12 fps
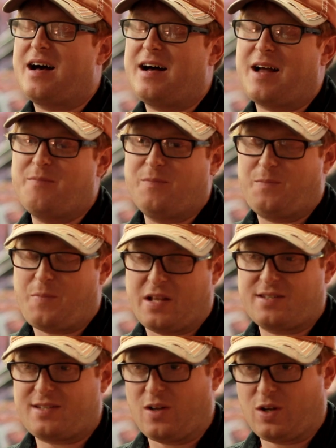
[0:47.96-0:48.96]
Uh, I'm
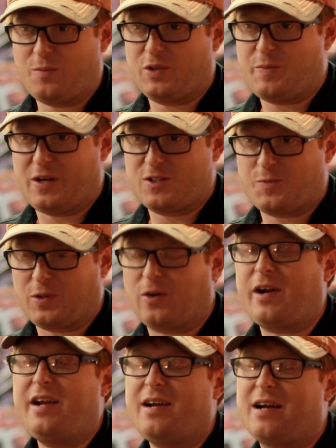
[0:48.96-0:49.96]
Ben Slocum with Beard's
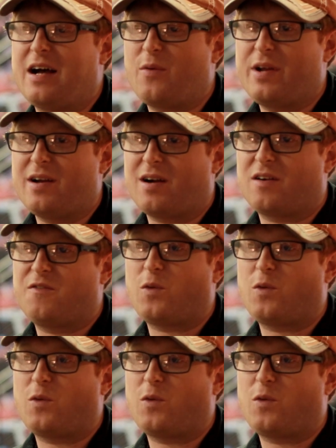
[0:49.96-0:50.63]
Brewery. Uh, we are